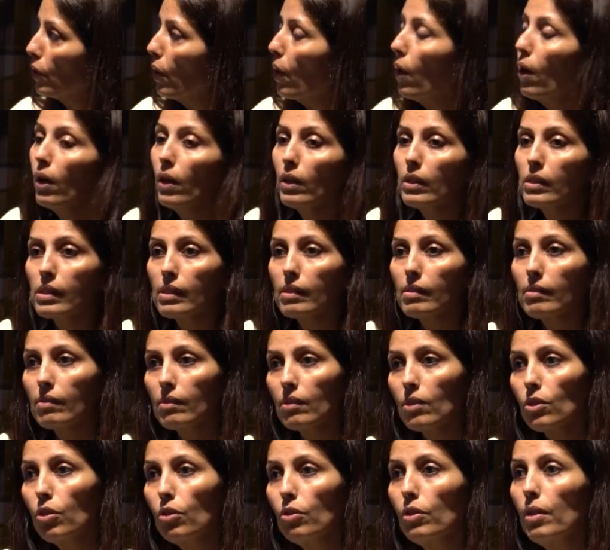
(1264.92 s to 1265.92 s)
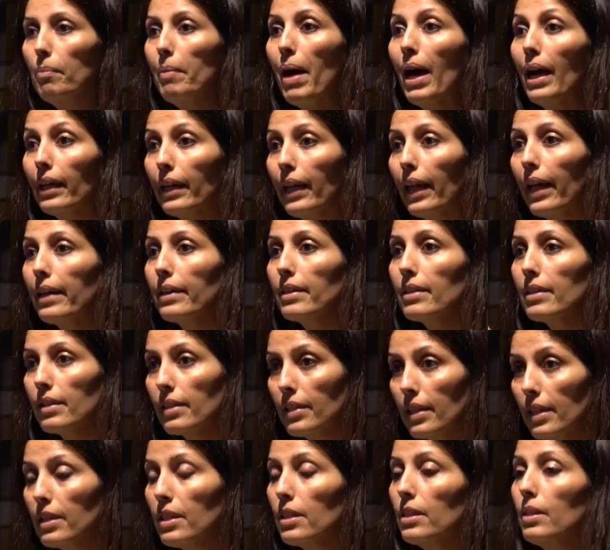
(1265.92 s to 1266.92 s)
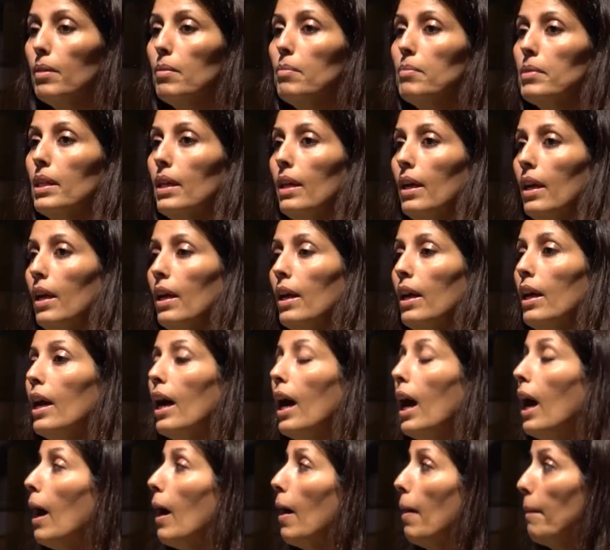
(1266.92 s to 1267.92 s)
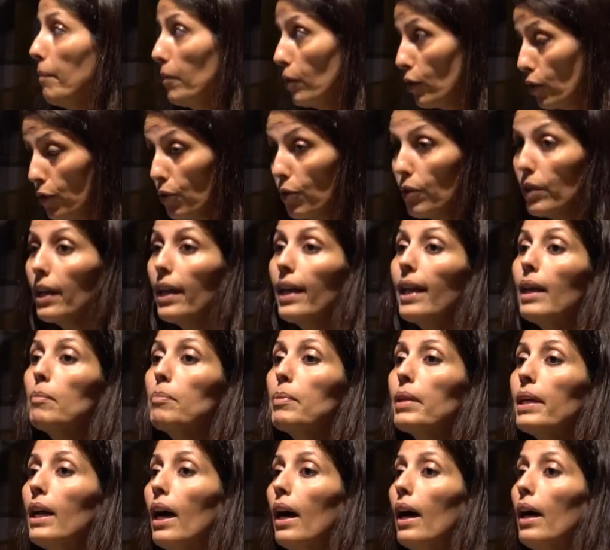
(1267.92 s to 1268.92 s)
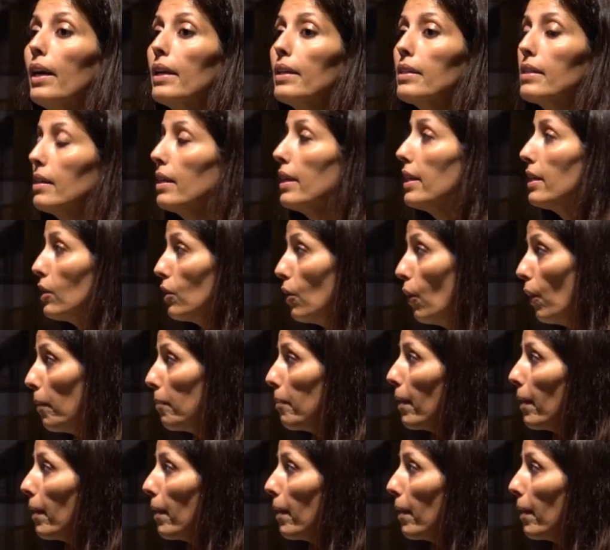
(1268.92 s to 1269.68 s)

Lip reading: calls to the back end systems through the APIs. It's going